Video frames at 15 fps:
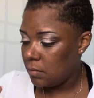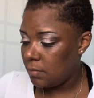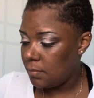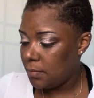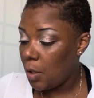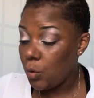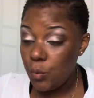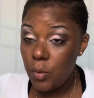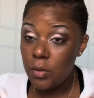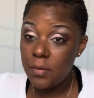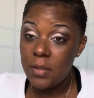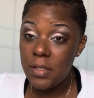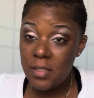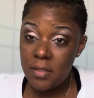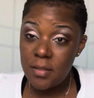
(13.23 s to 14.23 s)
though, well,
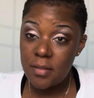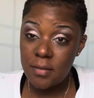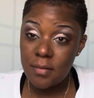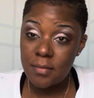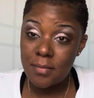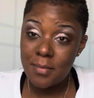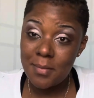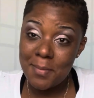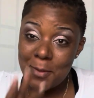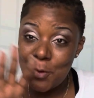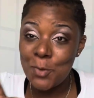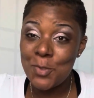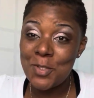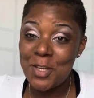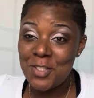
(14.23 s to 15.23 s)
this
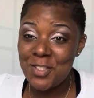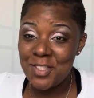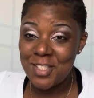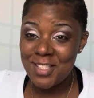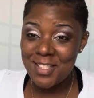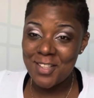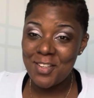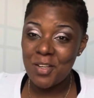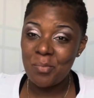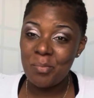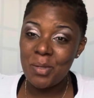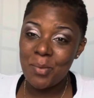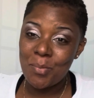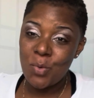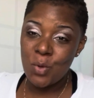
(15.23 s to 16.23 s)
little session is going to be
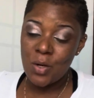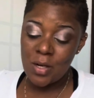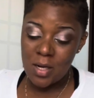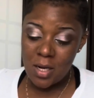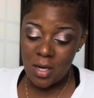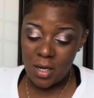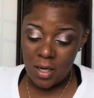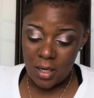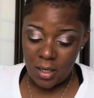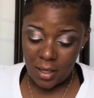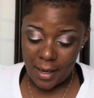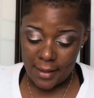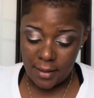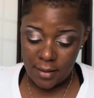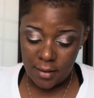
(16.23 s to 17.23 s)
more
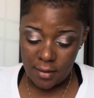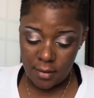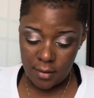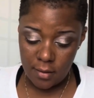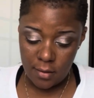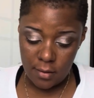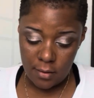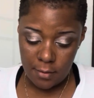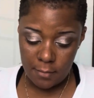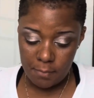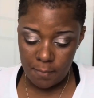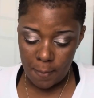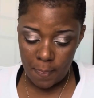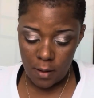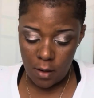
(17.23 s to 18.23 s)
like a,
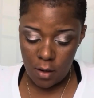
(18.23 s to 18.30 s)
um,